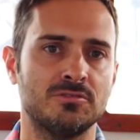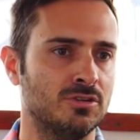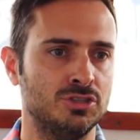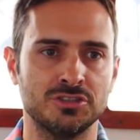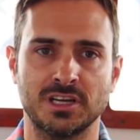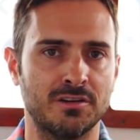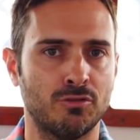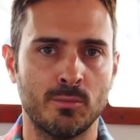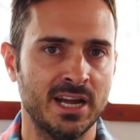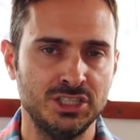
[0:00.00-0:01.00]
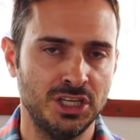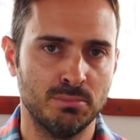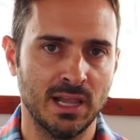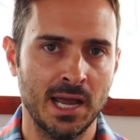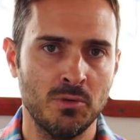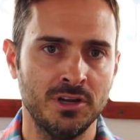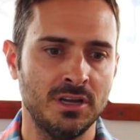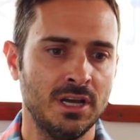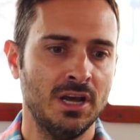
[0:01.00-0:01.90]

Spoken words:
so just like a 4x8 sheet of plywood.